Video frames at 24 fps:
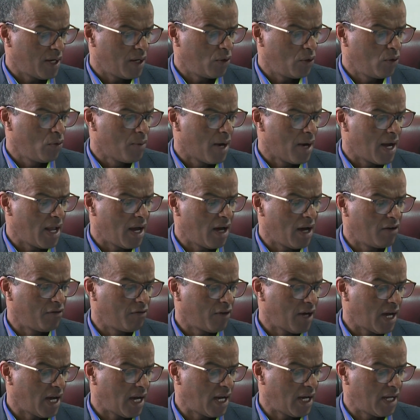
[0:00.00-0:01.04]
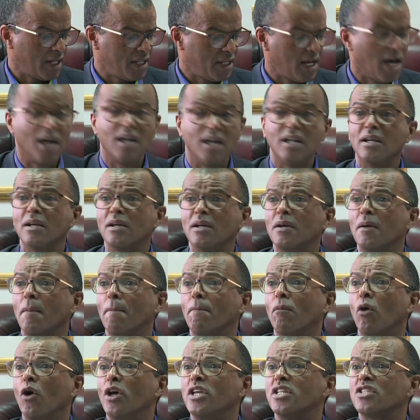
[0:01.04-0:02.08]
whom I have, are young
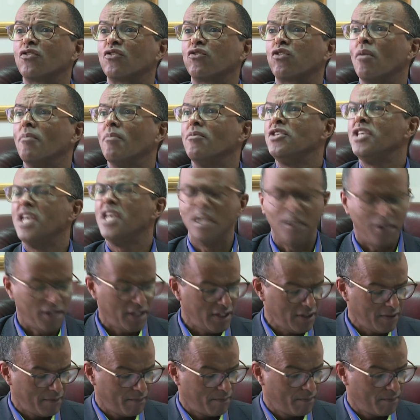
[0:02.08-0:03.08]
boys from Nyeri.